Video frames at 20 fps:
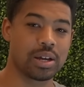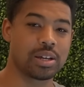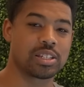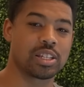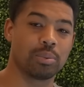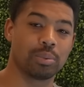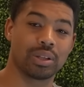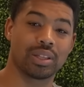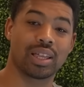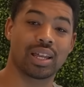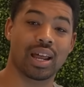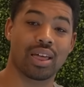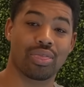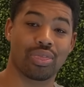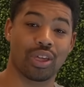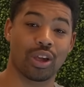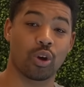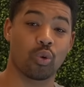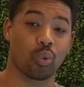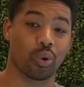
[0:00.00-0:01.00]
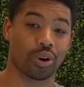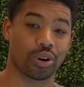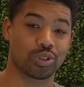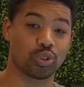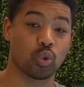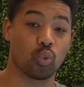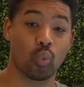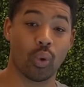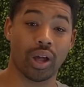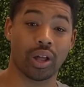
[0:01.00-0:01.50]
Something that I think
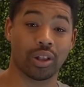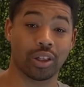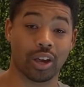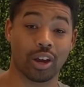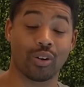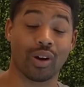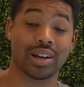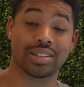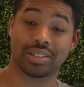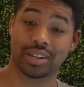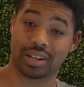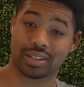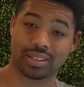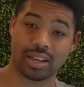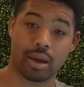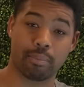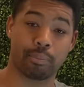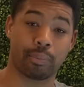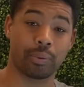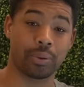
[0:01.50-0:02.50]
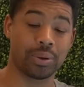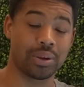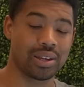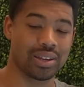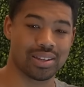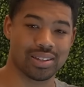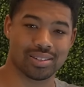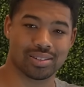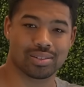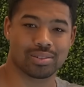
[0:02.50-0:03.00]
works well here as an example
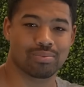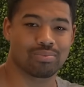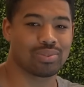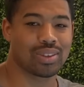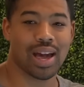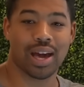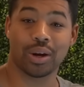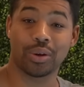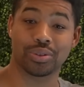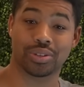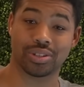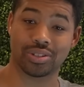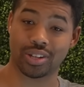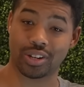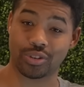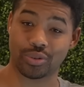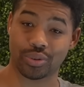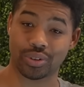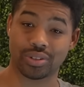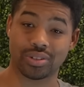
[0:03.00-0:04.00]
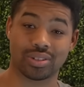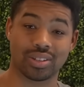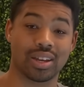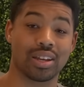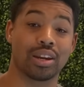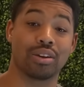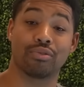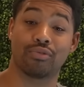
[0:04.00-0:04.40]
is Thanos' entrance in